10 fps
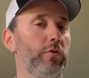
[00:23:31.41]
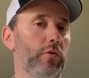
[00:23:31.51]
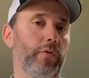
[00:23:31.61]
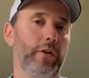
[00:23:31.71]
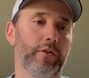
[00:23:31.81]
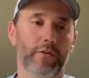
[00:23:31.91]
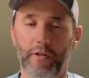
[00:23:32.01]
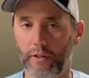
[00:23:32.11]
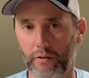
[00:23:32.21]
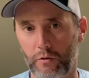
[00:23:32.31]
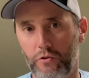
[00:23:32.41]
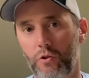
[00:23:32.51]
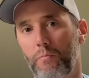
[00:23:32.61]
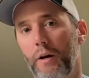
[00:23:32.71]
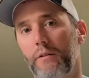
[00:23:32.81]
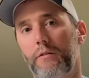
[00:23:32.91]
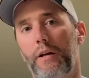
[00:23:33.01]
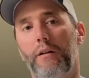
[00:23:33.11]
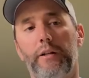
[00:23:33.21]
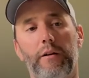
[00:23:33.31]
So if you can just click those two buttons
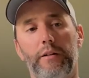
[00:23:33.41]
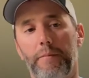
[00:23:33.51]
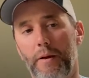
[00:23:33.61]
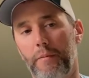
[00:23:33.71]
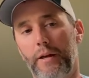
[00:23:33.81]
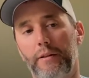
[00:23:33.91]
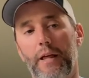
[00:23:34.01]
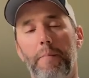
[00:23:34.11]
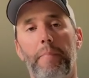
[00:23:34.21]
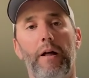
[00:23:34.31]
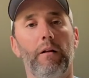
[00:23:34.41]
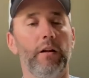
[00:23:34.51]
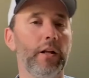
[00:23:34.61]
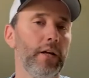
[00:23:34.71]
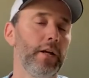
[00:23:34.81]
down there and then maybe hit that bell